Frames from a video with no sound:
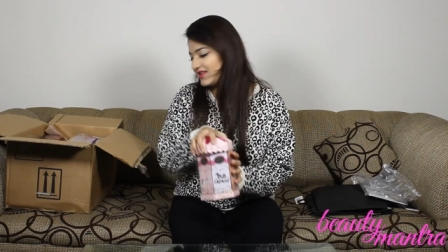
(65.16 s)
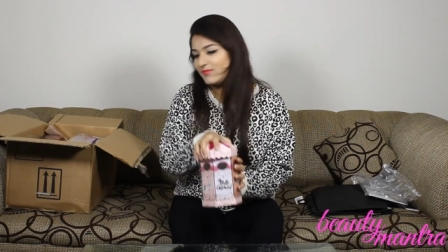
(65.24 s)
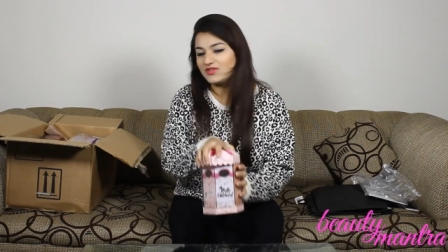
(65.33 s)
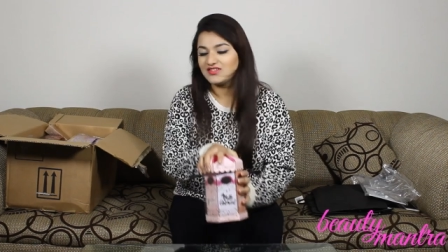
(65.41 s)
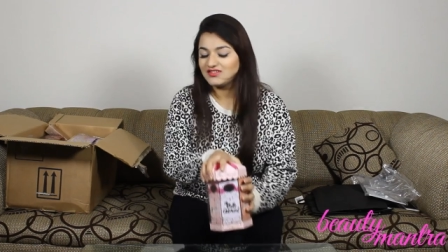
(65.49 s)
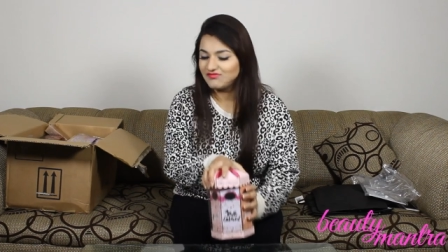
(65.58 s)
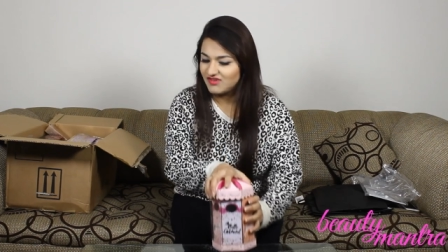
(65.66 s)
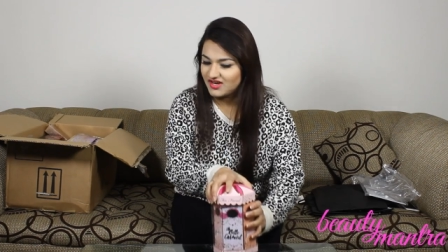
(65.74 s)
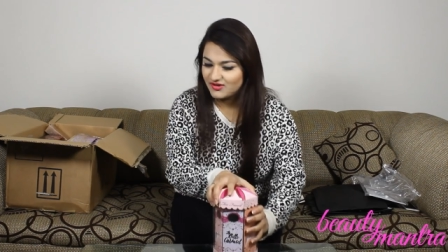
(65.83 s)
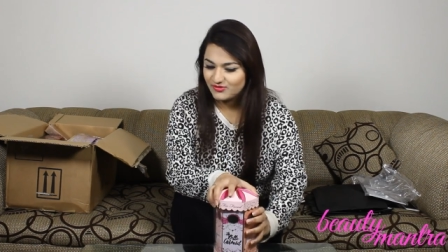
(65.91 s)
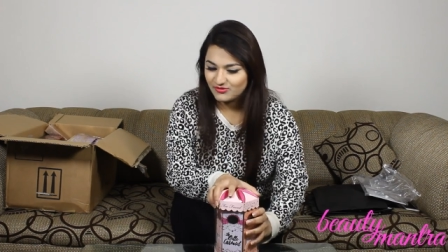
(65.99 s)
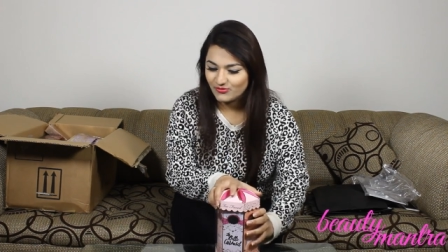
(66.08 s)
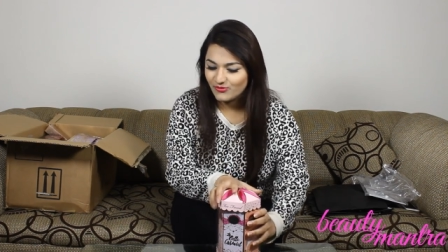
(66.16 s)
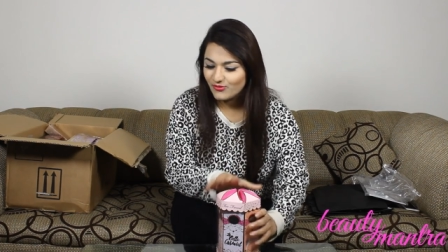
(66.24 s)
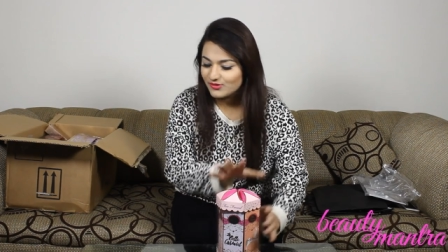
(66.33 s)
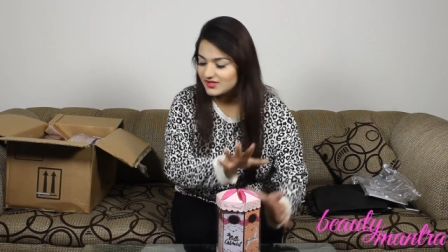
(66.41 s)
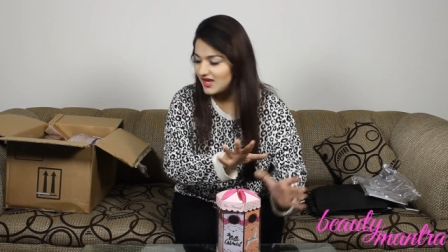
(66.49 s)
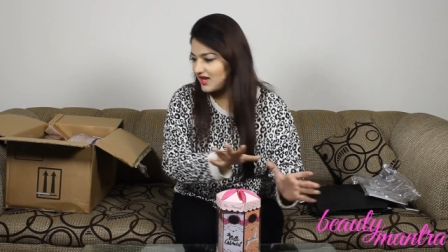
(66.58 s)
Let me just find out
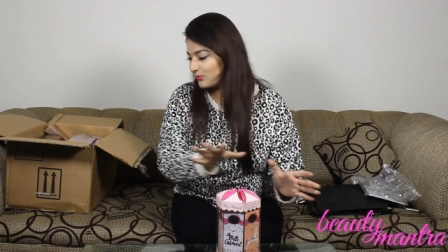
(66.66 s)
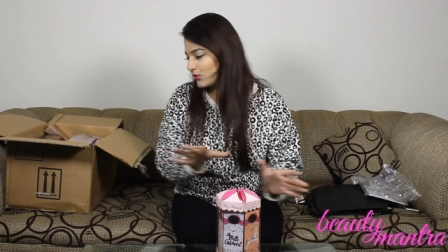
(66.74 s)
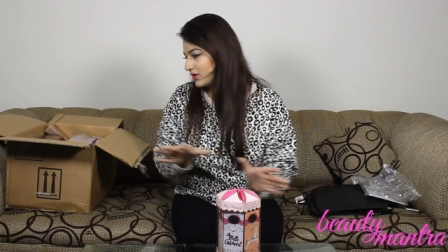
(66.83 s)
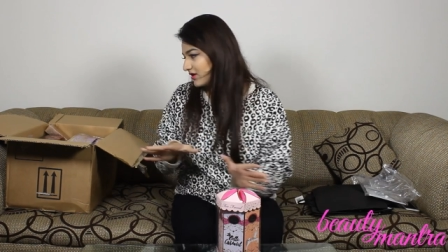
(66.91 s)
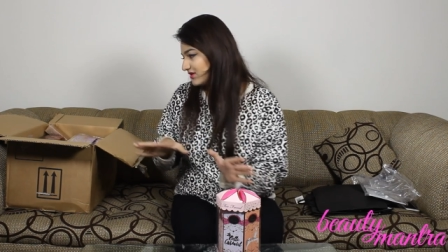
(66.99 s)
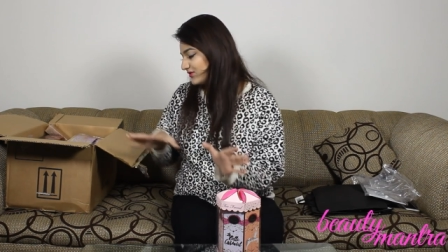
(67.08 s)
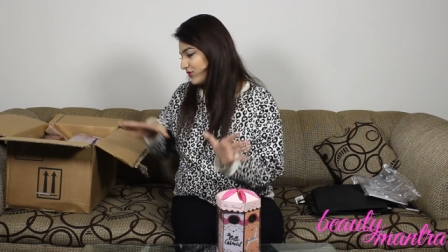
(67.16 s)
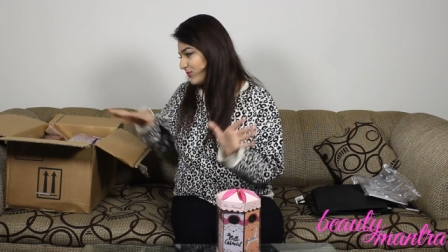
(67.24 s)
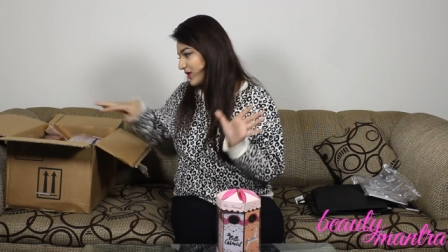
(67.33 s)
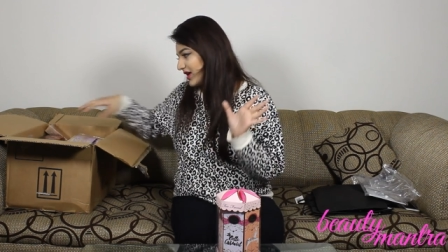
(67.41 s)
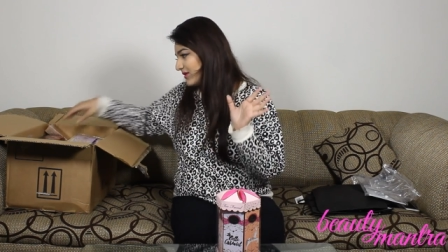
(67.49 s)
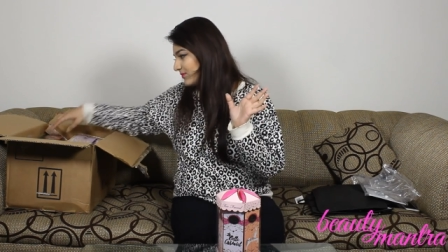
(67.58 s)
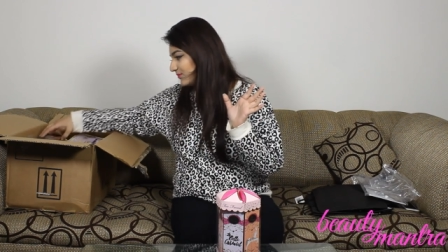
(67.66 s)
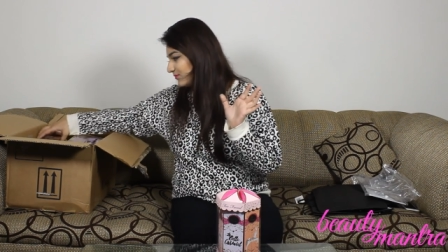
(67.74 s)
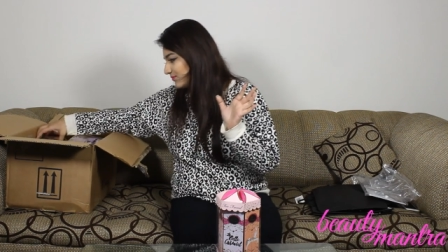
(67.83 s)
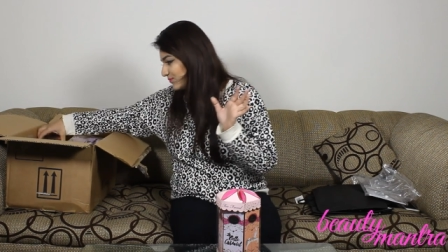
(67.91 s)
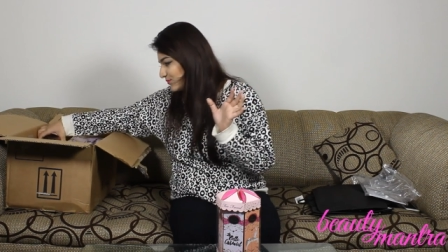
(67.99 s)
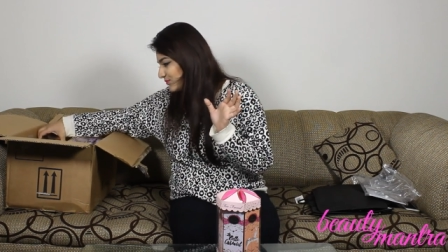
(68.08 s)
all the eye products for my
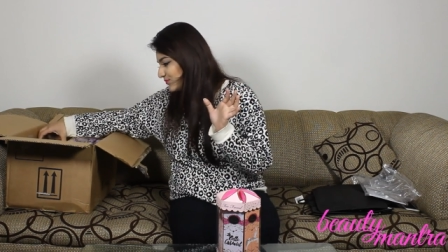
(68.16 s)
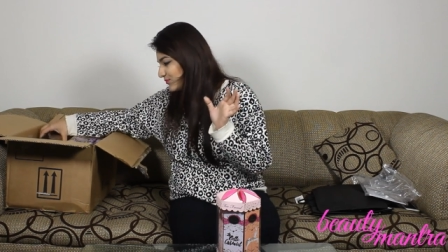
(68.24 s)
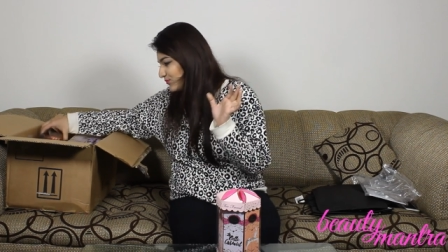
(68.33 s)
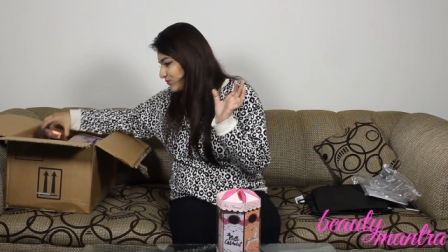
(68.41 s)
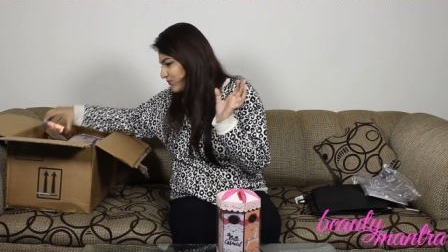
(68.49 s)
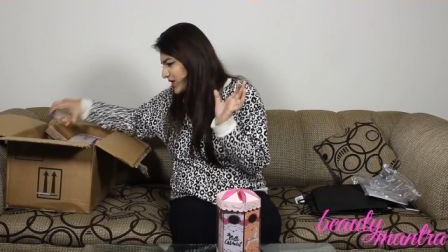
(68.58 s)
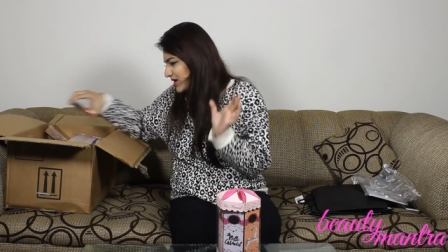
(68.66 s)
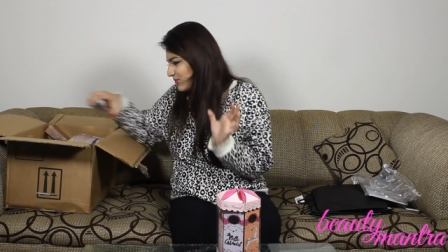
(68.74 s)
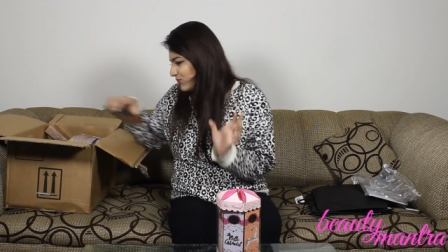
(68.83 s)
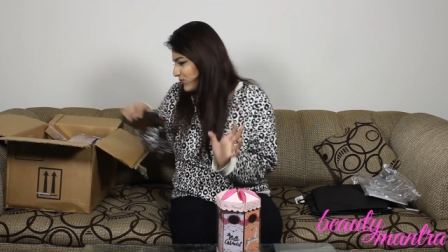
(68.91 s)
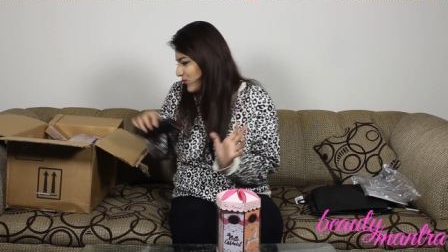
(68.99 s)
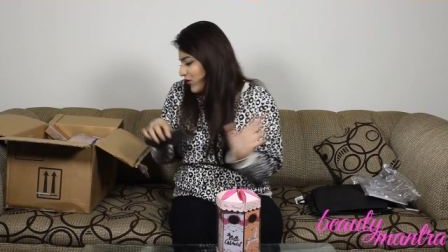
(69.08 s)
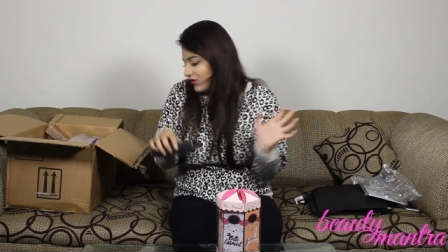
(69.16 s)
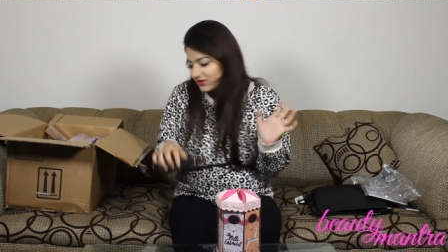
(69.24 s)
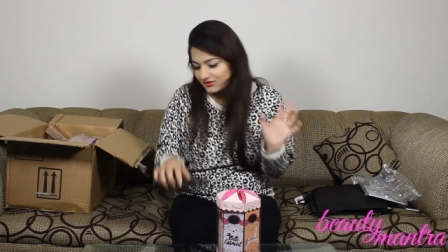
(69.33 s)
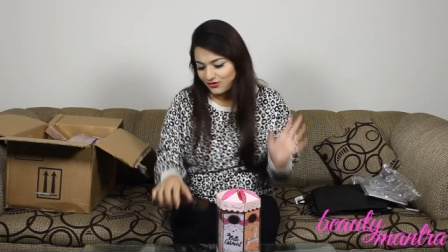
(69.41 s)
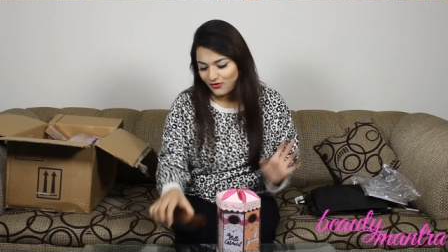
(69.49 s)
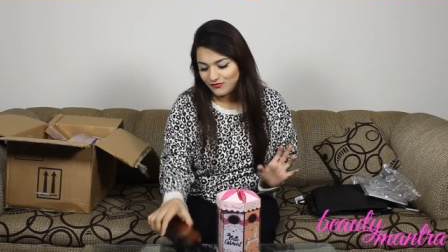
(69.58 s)
big
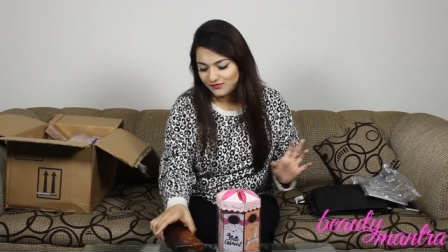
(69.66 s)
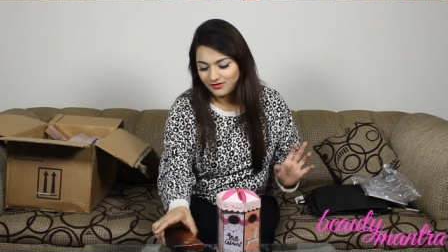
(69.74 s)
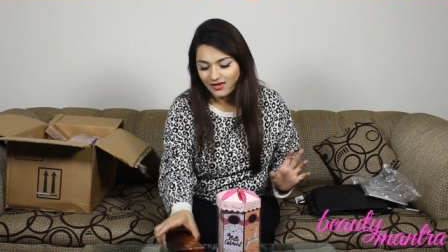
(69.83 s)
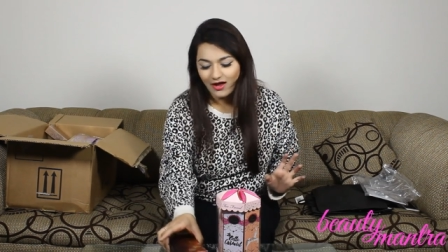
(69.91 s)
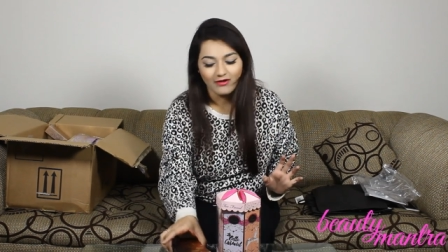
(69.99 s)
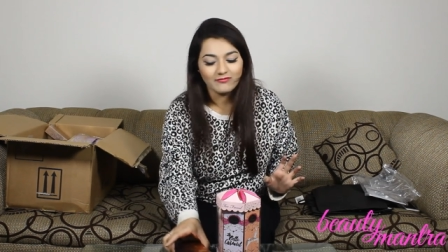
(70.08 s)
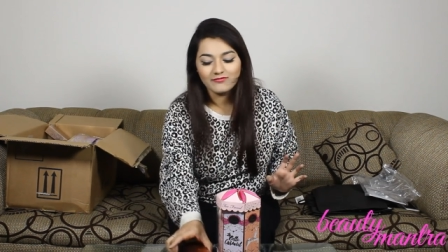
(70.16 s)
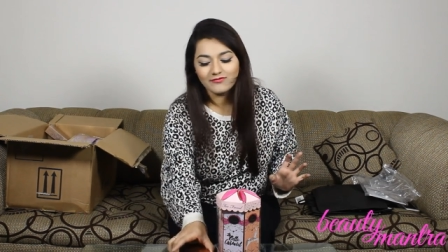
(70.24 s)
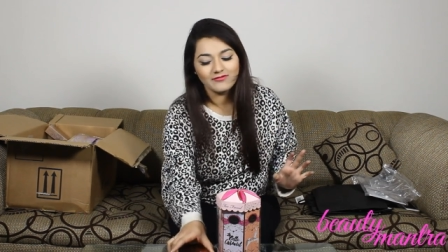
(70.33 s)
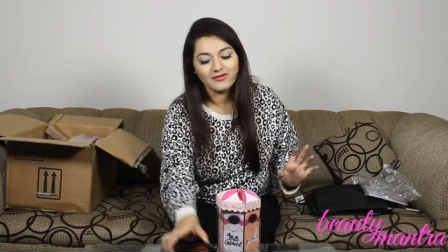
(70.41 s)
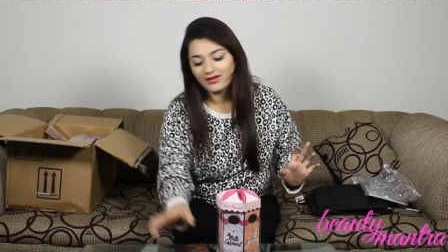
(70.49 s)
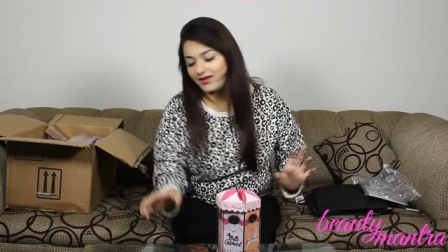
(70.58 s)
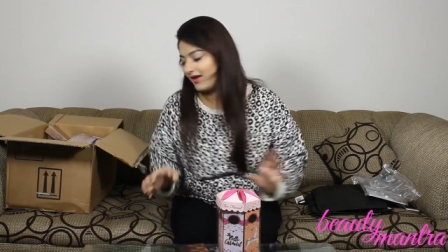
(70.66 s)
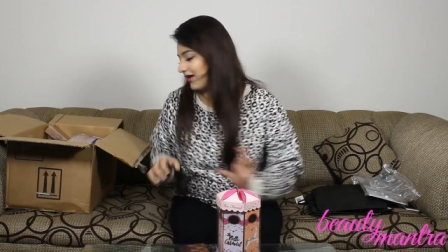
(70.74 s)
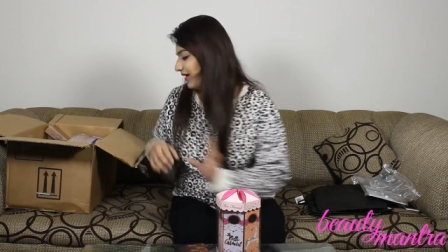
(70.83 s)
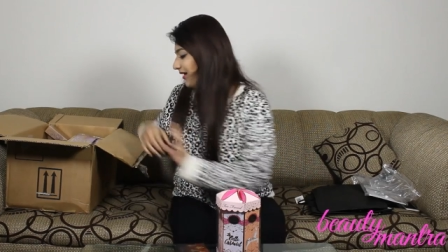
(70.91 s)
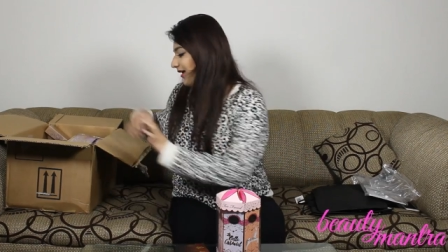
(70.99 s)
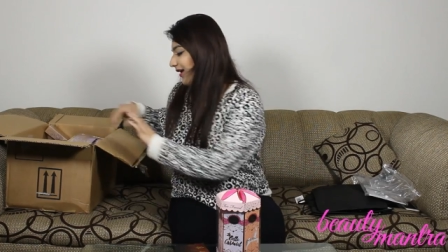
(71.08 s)
box of love.
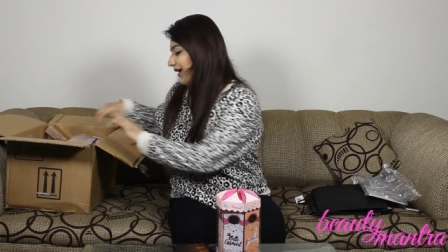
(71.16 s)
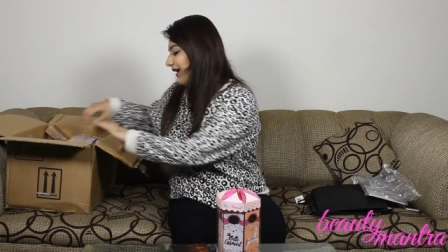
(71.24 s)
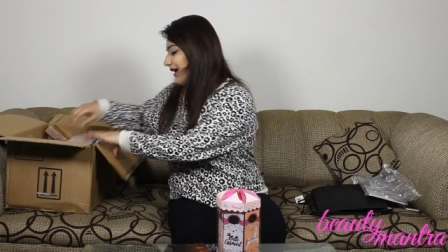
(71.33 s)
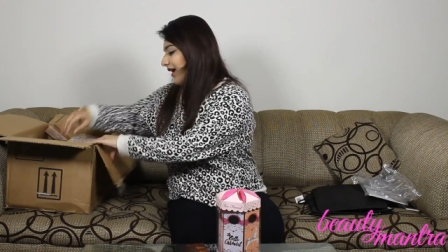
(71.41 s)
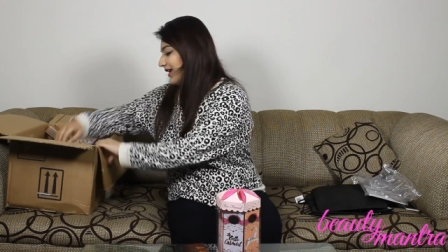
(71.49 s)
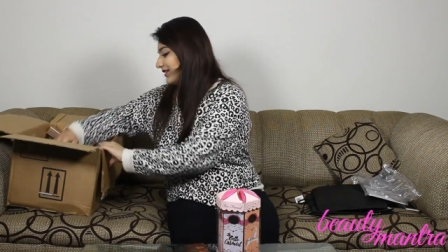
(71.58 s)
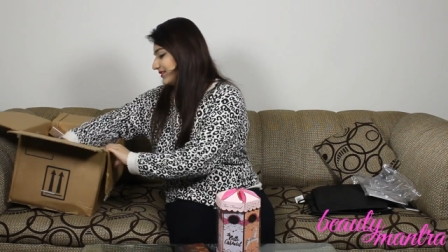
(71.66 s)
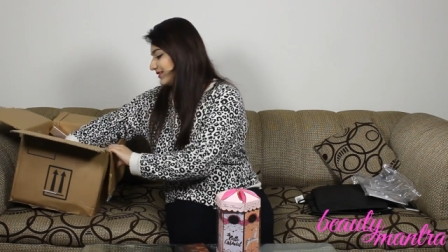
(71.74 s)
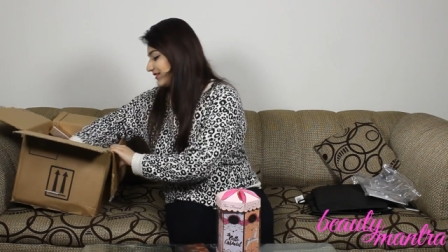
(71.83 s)
And